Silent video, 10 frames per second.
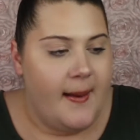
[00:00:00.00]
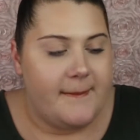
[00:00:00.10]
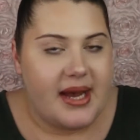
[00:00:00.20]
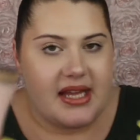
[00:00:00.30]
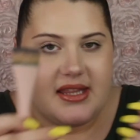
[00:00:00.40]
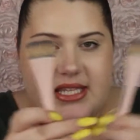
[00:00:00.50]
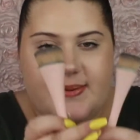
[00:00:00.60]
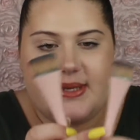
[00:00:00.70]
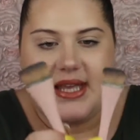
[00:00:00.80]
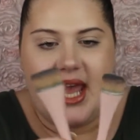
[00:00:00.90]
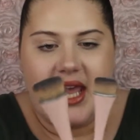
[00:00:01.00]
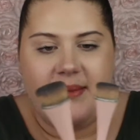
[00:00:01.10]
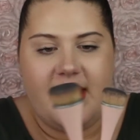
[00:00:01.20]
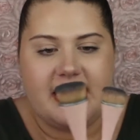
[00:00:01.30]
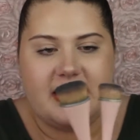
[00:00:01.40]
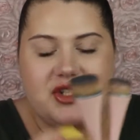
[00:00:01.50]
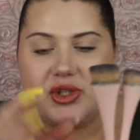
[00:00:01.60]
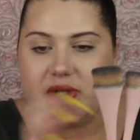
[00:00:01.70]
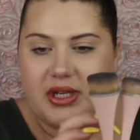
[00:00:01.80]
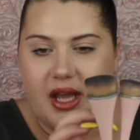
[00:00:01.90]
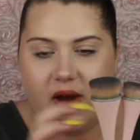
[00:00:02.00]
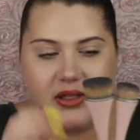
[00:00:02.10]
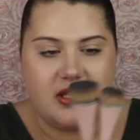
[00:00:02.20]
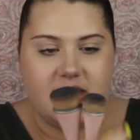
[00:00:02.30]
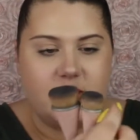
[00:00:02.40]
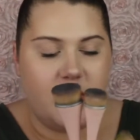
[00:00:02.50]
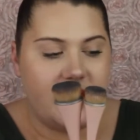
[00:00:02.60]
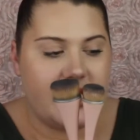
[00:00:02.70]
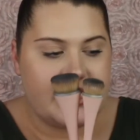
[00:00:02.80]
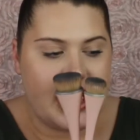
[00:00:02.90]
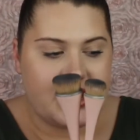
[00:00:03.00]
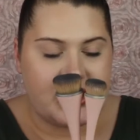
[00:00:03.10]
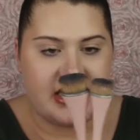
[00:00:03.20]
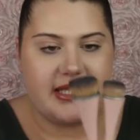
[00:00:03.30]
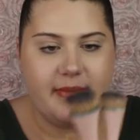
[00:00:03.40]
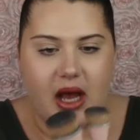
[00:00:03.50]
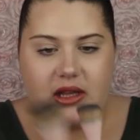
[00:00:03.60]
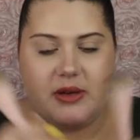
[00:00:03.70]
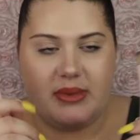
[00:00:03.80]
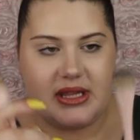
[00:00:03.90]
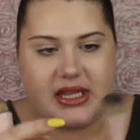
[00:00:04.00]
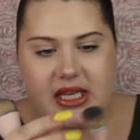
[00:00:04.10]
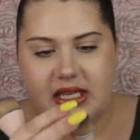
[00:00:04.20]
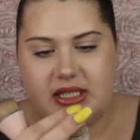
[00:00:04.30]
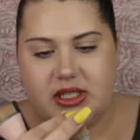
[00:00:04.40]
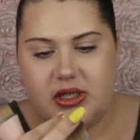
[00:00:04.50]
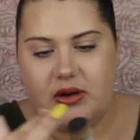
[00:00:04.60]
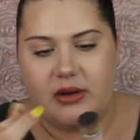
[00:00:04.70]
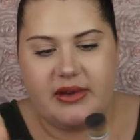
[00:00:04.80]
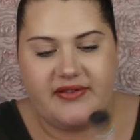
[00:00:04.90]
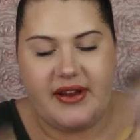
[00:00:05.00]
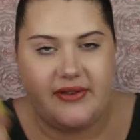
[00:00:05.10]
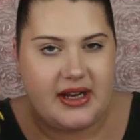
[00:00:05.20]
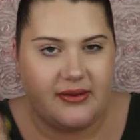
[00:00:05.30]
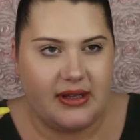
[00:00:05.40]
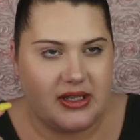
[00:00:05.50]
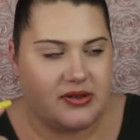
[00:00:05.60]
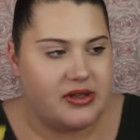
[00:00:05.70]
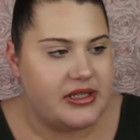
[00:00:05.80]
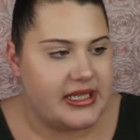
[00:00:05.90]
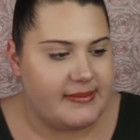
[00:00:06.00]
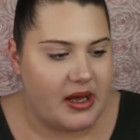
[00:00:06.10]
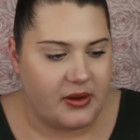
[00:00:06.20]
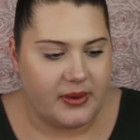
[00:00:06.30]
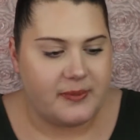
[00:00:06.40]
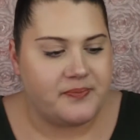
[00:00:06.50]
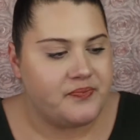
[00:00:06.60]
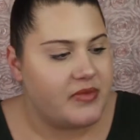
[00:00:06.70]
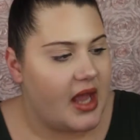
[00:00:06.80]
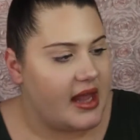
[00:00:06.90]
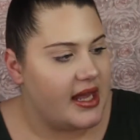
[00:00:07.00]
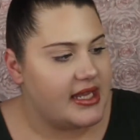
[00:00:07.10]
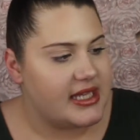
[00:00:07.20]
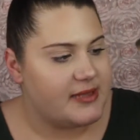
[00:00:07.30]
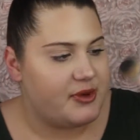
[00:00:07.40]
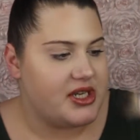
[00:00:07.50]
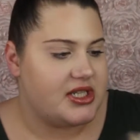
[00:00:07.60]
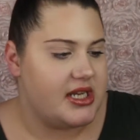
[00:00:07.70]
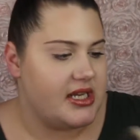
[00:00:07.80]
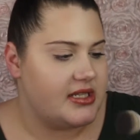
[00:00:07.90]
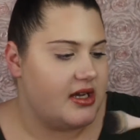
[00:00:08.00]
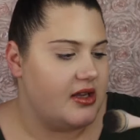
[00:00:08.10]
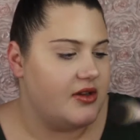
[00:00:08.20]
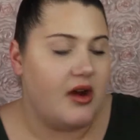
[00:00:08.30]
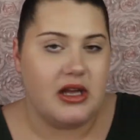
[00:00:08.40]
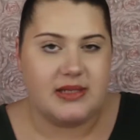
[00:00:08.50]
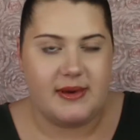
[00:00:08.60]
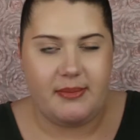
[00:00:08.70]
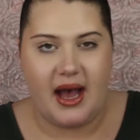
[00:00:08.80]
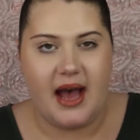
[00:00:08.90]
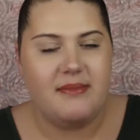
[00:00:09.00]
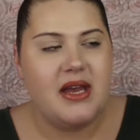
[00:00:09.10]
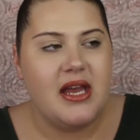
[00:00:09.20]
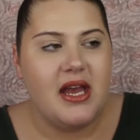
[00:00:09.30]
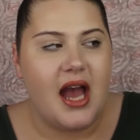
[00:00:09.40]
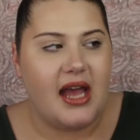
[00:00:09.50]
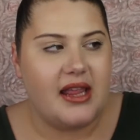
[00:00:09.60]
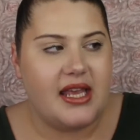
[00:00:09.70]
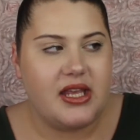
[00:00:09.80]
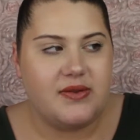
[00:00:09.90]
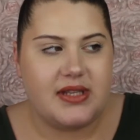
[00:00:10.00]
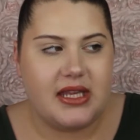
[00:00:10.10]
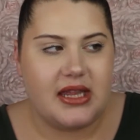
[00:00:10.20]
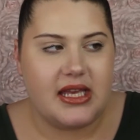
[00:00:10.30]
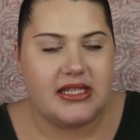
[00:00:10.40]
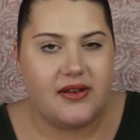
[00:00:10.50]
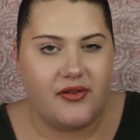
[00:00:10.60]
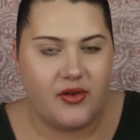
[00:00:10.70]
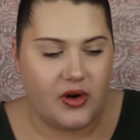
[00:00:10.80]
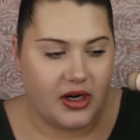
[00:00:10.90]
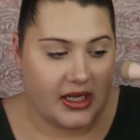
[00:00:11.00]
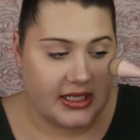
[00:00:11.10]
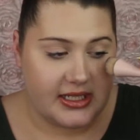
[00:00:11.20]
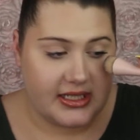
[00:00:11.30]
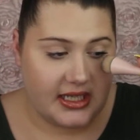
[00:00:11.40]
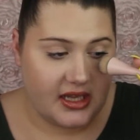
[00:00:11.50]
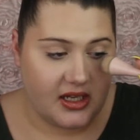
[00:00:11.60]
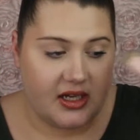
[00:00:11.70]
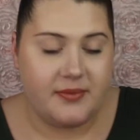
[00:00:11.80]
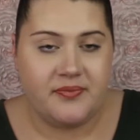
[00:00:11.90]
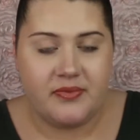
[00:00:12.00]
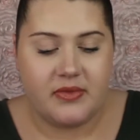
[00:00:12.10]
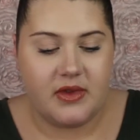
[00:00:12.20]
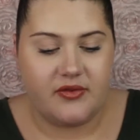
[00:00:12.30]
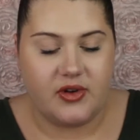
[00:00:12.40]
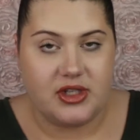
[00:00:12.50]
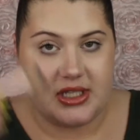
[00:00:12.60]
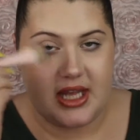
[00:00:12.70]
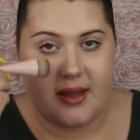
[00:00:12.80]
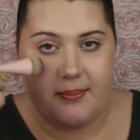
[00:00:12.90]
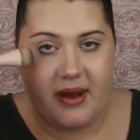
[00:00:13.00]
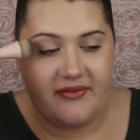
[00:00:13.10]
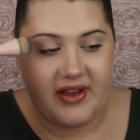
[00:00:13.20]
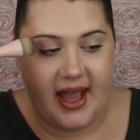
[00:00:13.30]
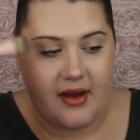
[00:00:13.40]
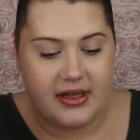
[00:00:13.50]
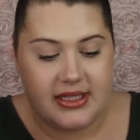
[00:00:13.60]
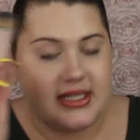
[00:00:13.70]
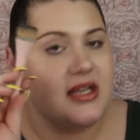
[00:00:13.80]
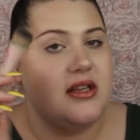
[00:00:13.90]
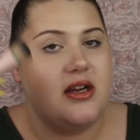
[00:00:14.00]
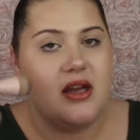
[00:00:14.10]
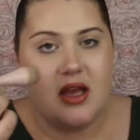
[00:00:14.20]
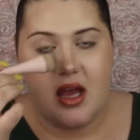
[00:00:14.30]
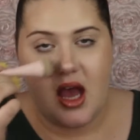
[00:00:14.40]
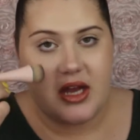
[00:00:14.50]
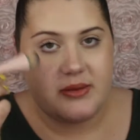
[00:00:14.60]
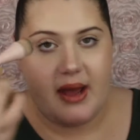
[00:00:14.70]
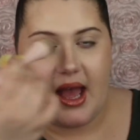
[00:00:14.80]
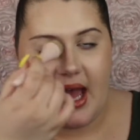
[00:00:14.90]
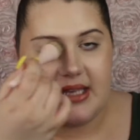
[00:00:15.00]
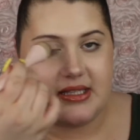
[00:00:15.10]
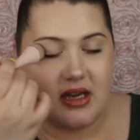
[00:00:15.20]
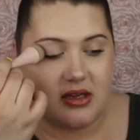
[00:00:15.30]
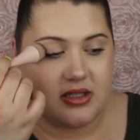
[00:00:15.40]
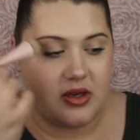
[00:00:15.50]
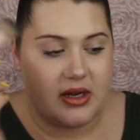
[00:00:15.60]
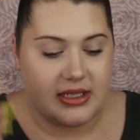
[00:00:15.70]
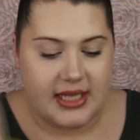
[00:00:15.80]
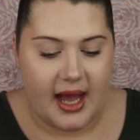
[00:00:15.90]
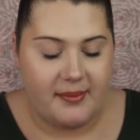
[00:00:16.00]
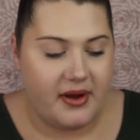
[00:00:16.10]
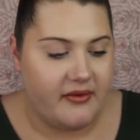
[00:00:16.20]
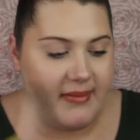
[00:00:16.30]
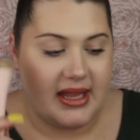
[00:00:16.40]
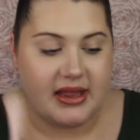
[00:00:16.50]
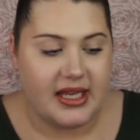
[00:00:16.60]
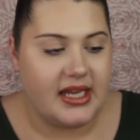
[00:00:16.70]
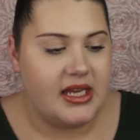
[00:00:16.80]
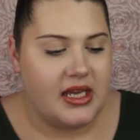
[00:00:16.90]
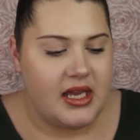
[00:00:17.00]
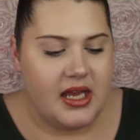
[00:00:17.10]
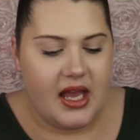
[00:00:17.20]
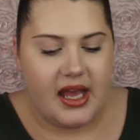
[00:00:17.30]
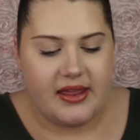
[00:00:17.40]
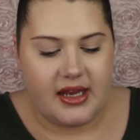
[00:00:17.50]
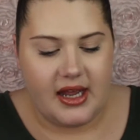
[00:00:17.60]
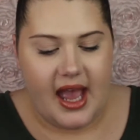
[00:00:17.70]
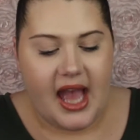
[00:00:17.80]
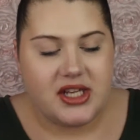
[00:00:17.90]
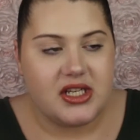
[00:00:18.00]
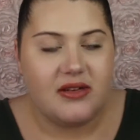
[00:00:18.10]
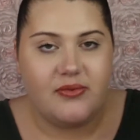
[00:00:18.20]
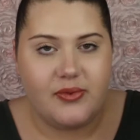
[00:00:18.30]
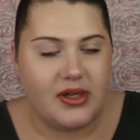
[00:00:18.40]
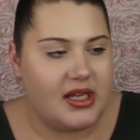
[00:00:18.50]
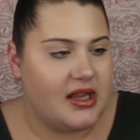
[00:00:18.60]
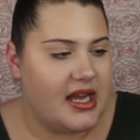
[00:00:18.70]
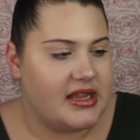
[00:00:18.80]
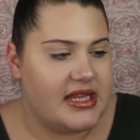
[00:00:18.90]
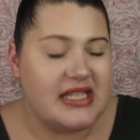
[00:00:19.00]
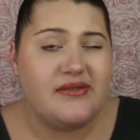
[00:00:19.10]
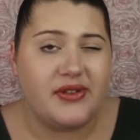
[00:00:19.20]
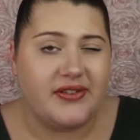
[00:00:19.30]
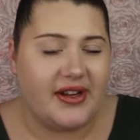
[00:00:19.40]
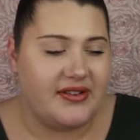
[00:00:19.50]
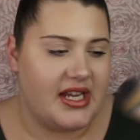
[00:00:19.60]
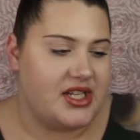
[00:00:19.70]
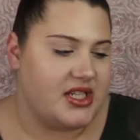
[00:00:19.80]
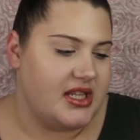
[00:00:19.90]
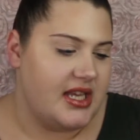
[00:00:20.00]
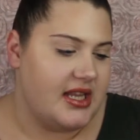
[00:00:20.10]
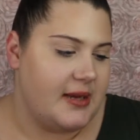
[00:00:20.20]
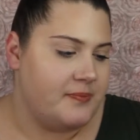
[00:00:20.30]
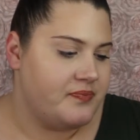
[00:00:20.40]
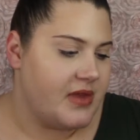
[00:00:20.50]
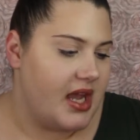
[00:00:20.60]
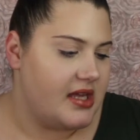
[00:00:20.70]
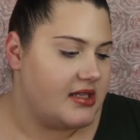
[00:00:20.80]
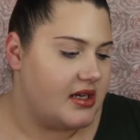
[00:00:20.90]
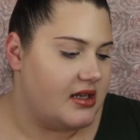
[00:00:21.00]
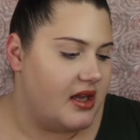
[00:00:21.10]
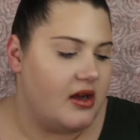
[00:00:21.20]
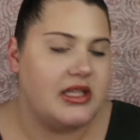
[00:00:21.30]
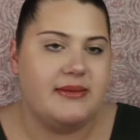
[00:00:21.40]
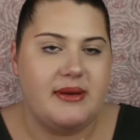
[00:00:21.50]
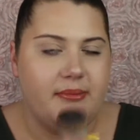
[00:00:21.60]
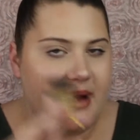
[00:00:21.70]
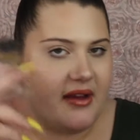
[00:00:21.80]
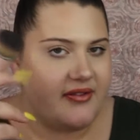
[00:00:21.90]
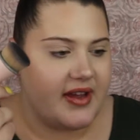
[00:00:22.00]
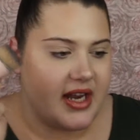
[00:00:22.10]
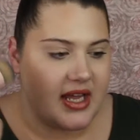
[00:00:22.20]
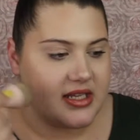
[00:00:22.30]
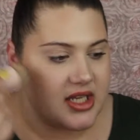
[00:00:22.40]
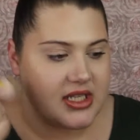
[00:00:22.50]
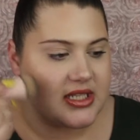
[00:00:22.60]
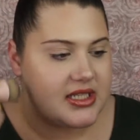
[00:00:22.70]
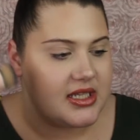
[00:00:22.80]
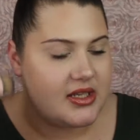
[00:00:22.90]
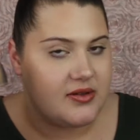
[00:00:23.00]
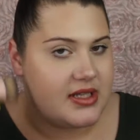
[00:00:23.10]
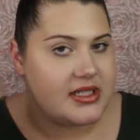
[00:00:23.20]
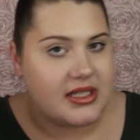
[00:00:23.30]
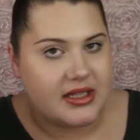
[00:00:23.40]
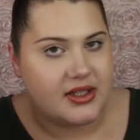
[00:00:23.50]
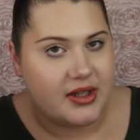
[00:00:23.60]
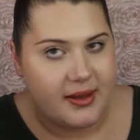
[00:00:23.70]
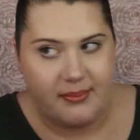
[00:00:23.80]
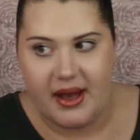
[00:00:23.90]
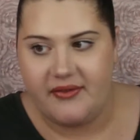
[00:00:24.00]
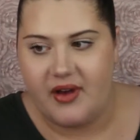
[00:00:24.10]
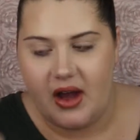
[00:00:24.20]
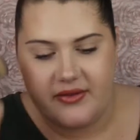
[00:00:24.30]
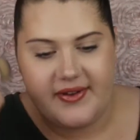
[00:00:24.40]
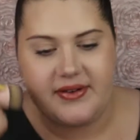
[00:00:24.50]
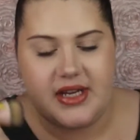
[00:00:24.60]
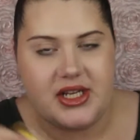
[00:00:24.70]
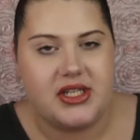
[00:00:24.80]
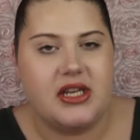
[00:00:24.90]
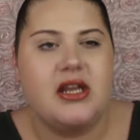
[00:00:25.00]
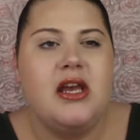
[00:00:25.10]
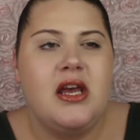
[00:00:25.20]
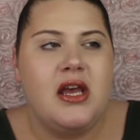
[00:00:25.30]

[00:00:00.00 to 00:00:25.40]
But this one came as a trio, so there's one that's actually smaller, but these two are my favorite. I really don't use the smaller one. I like this brush. It is called their Ultimate Pop. I like using this for concealer, for just like buffing out concealer under my eyes and also on top of my lid. And then I actually really like this for foundation lately. It's called the Ultimate Buff, and I just use it to literally buff on foundation.